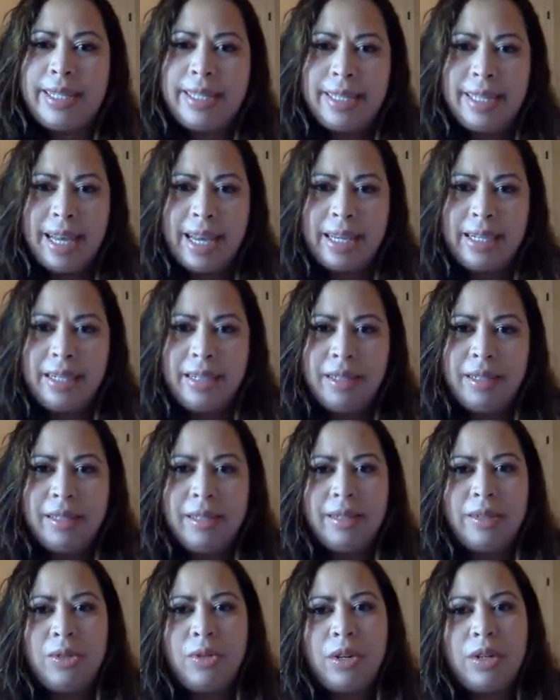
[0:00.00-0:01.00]
said,
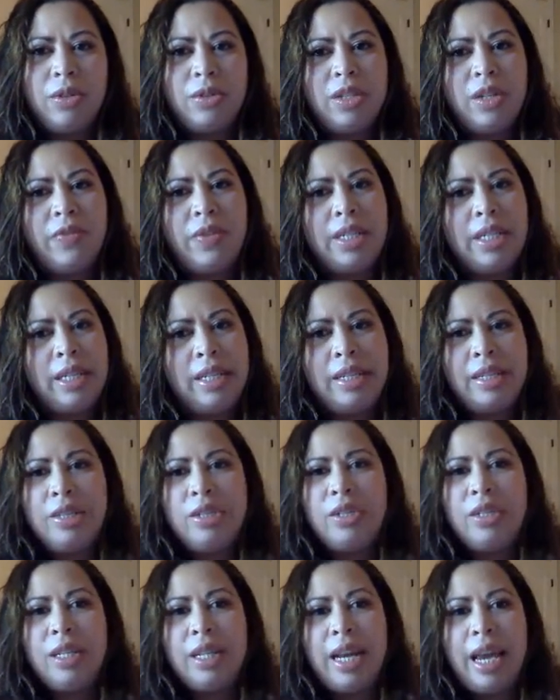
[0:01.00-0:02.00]
the struggles of a teenager
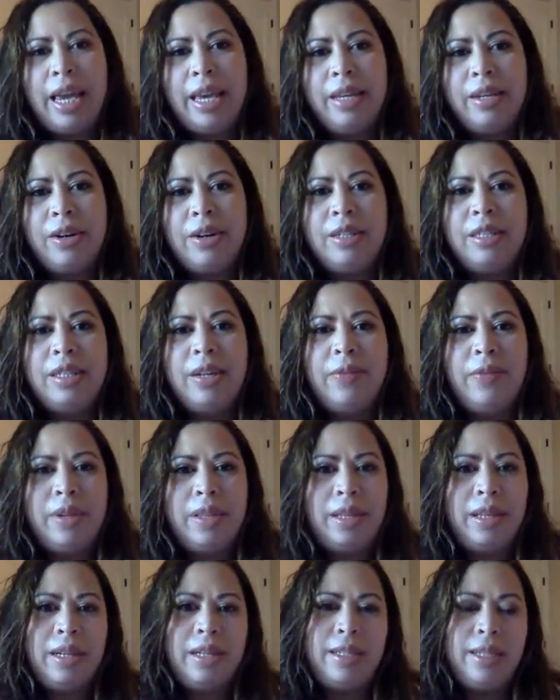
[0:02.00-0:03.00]
today are different
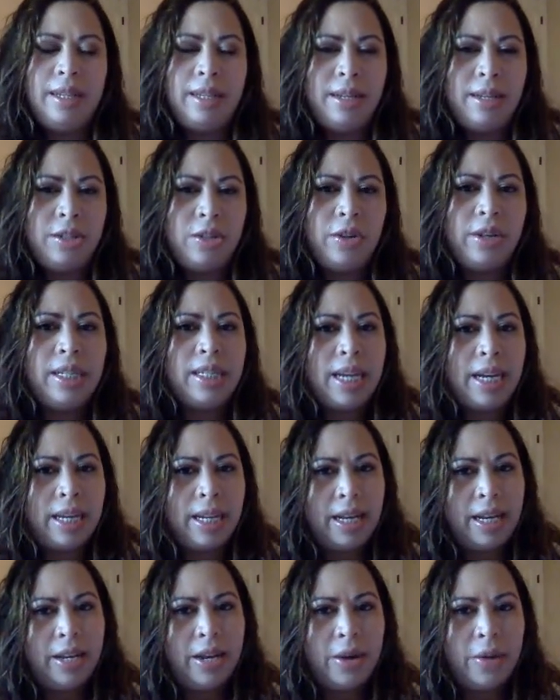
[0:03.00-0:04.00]
than a teenager a
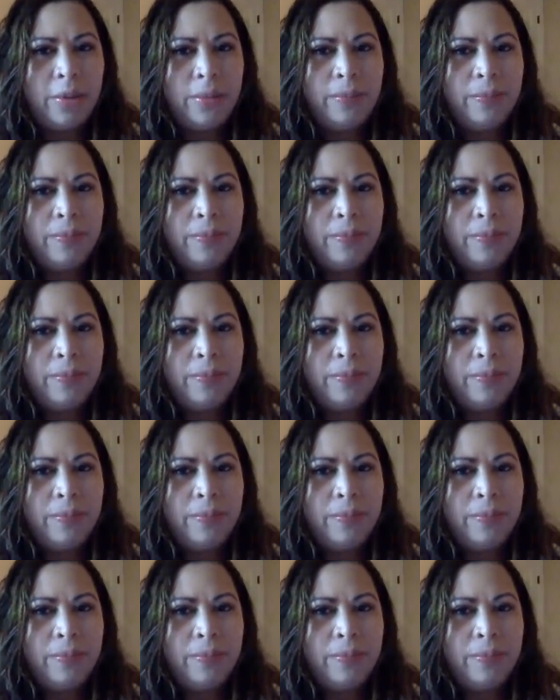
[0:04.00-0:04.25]
decade ago.